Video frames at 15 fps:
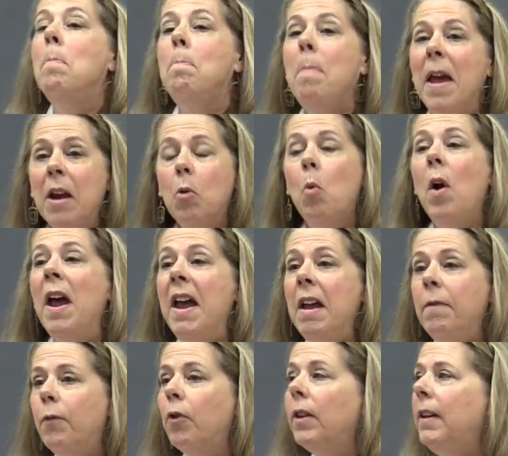"Make
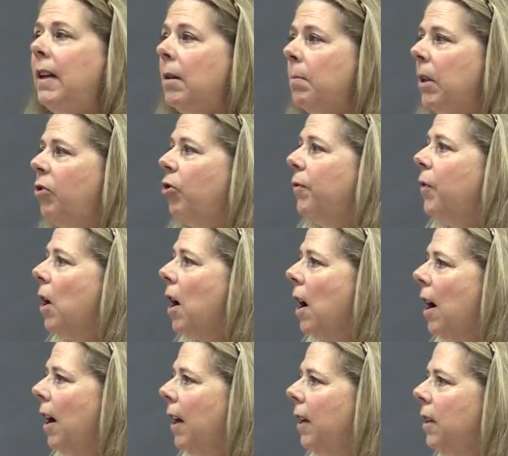way for the image of
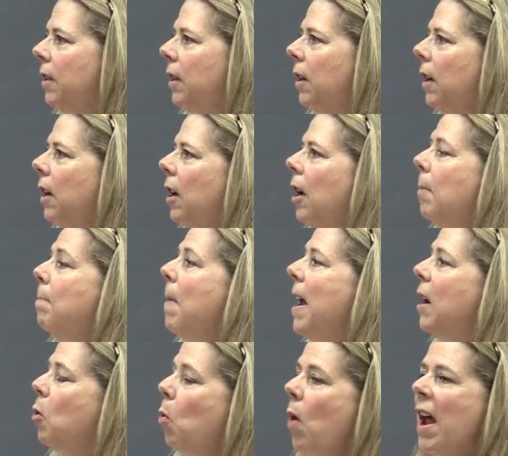God.
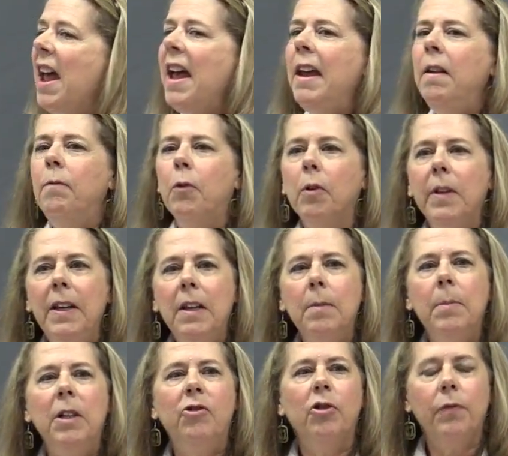Make way for the
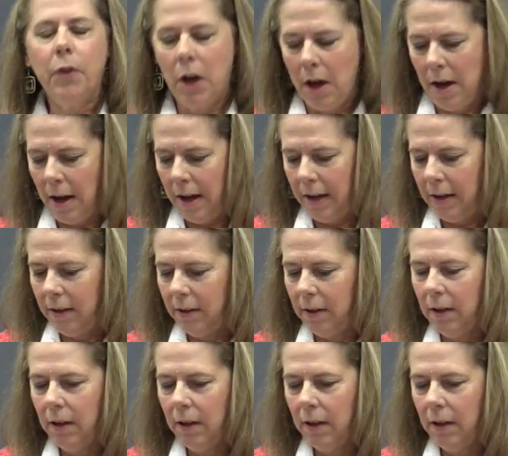image of God."